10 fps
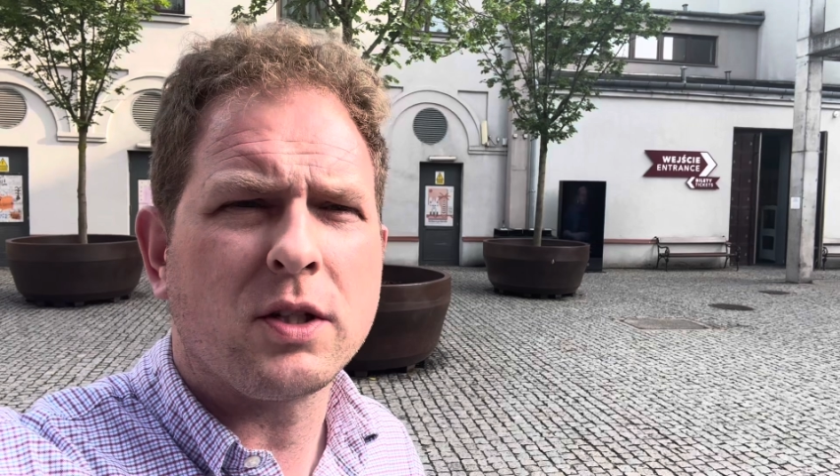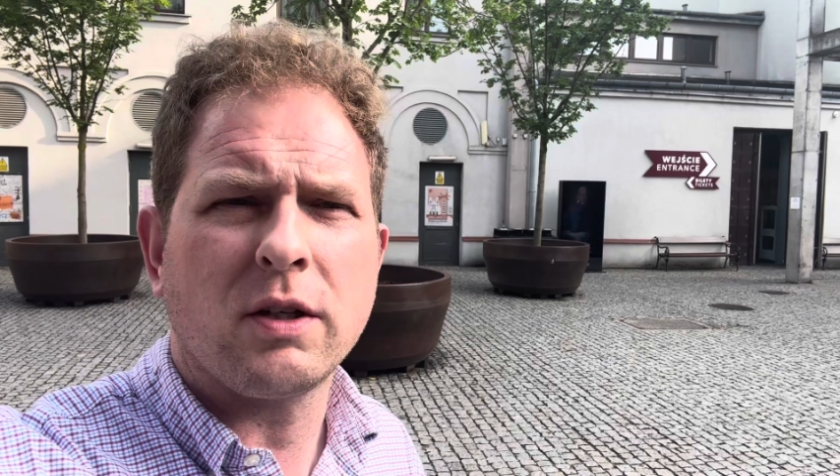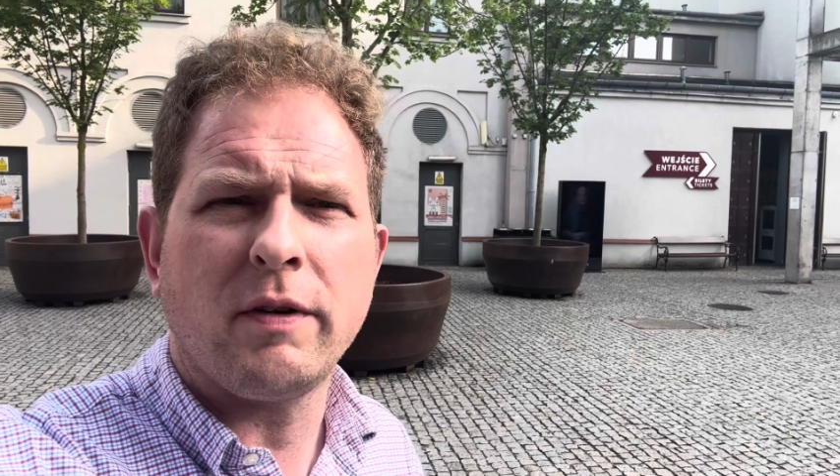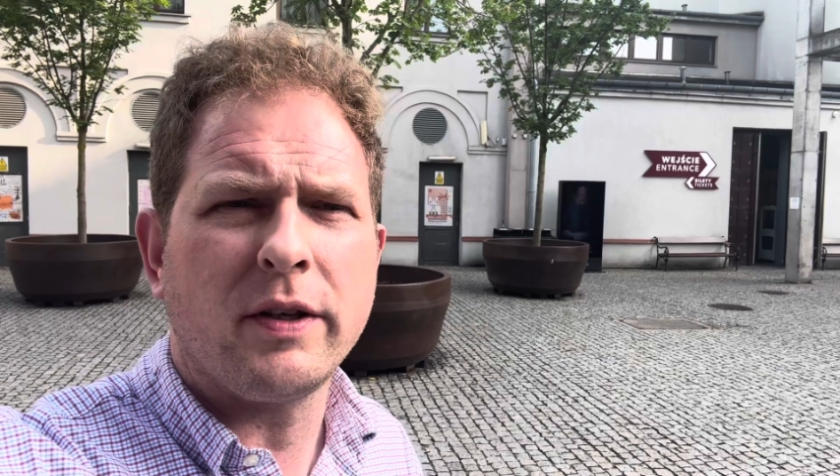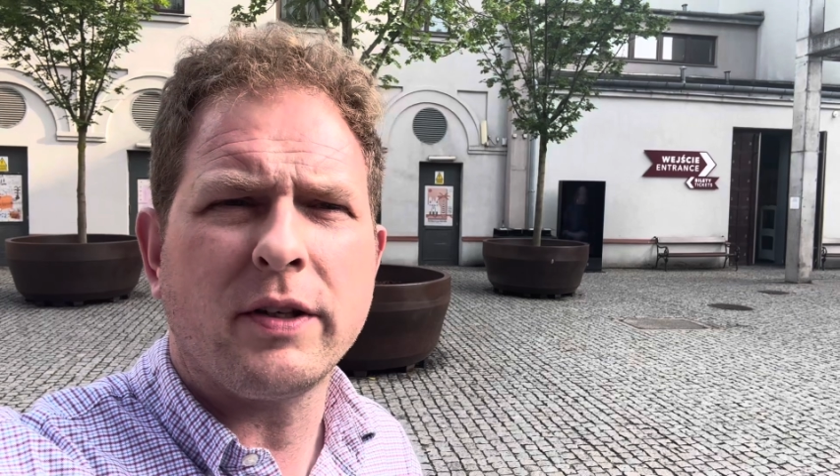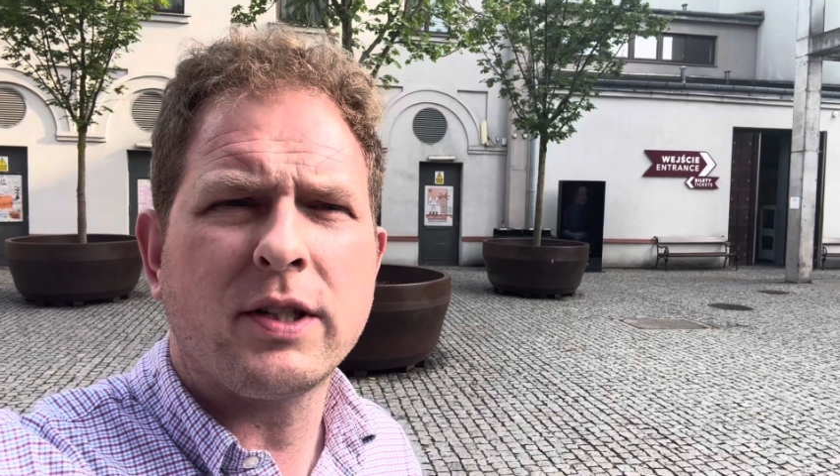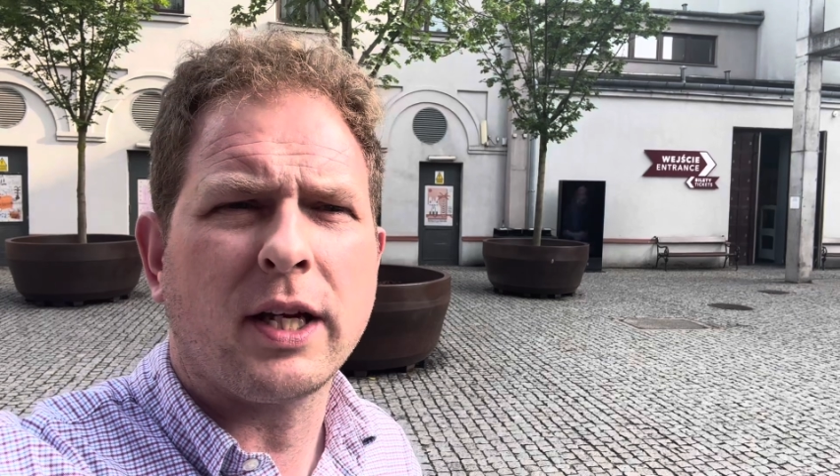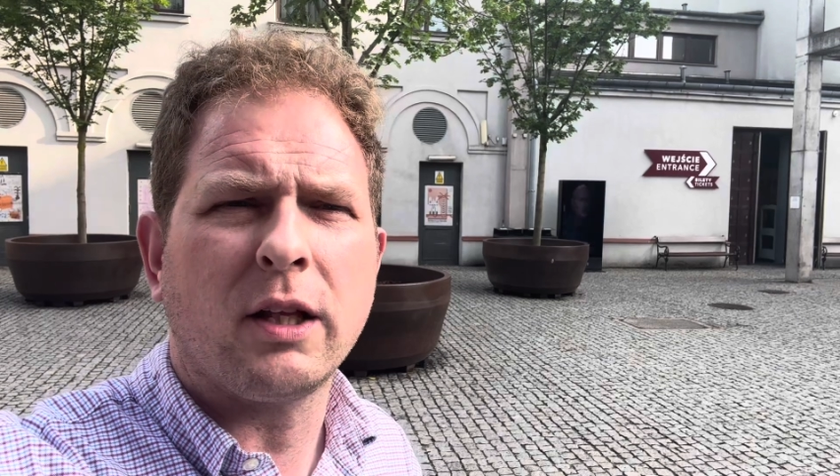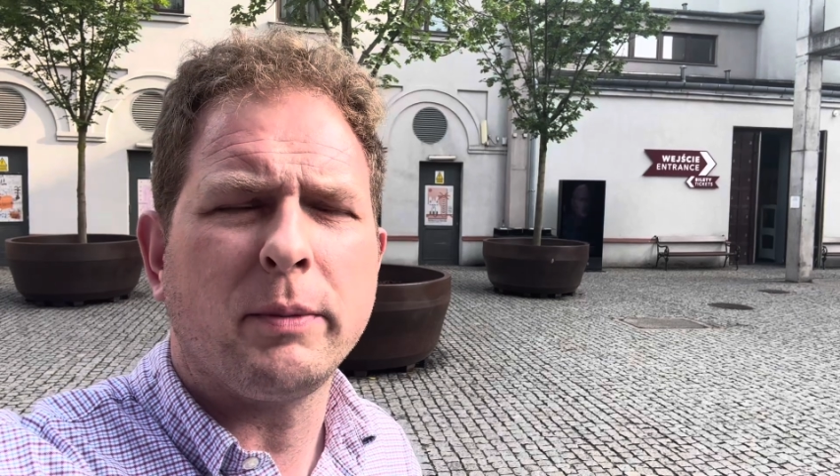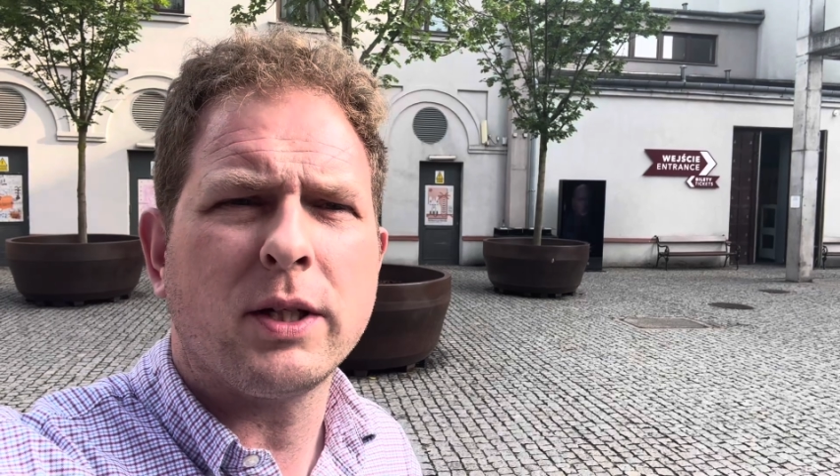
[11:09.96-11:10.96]
of other
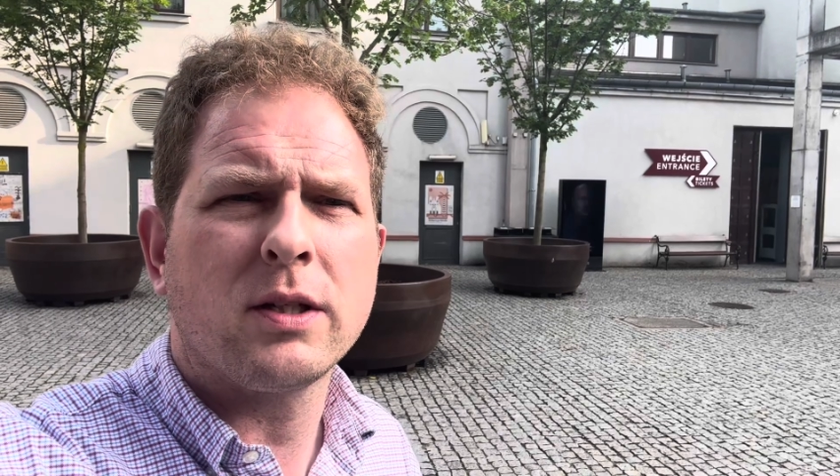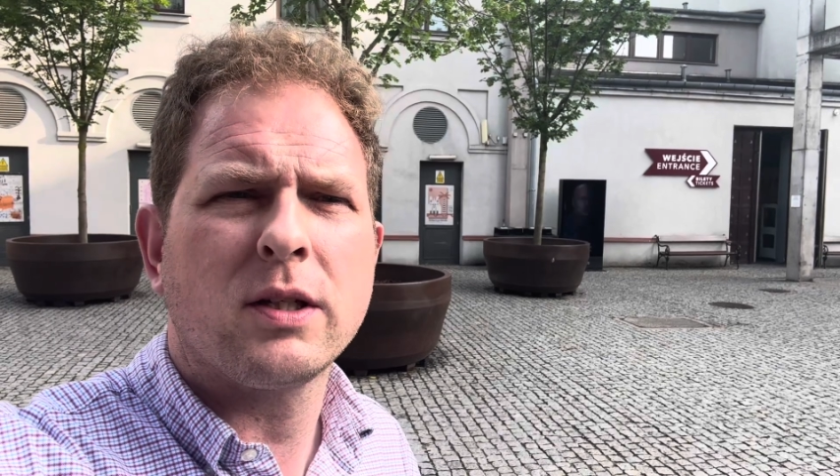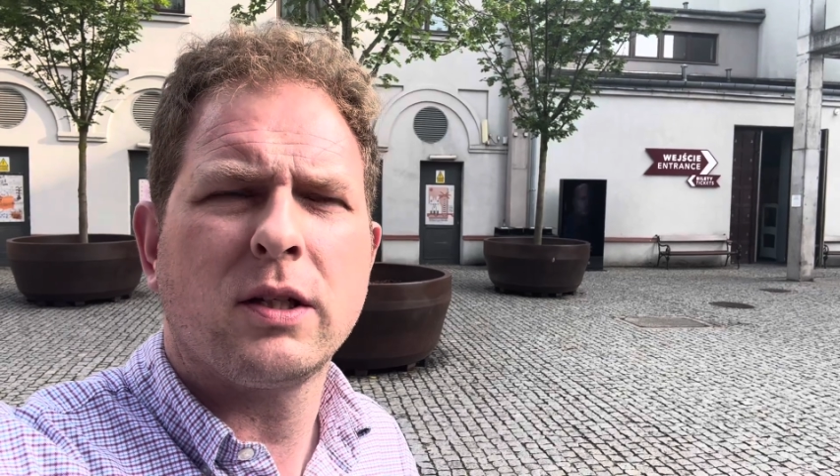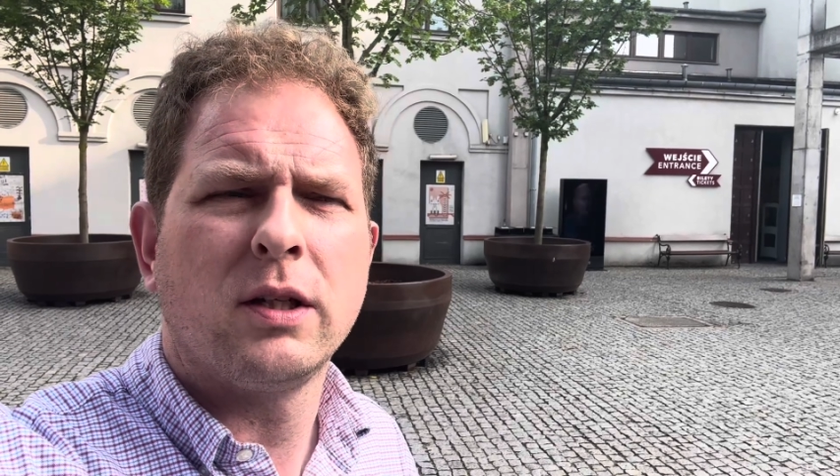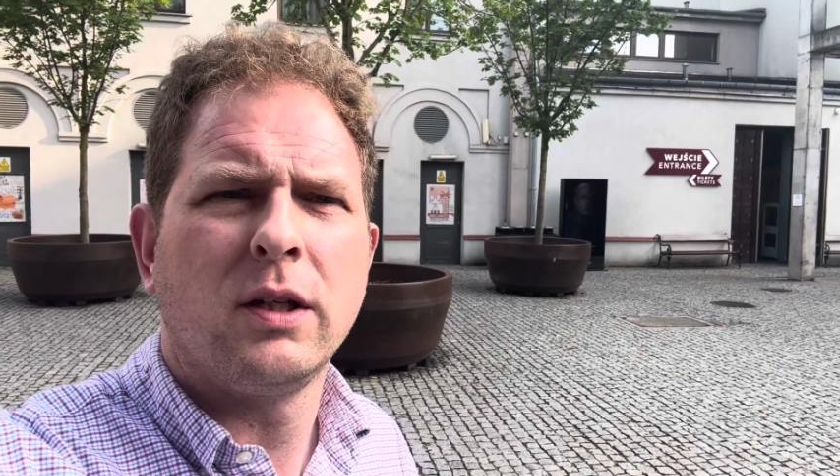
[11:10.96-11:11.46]
settlements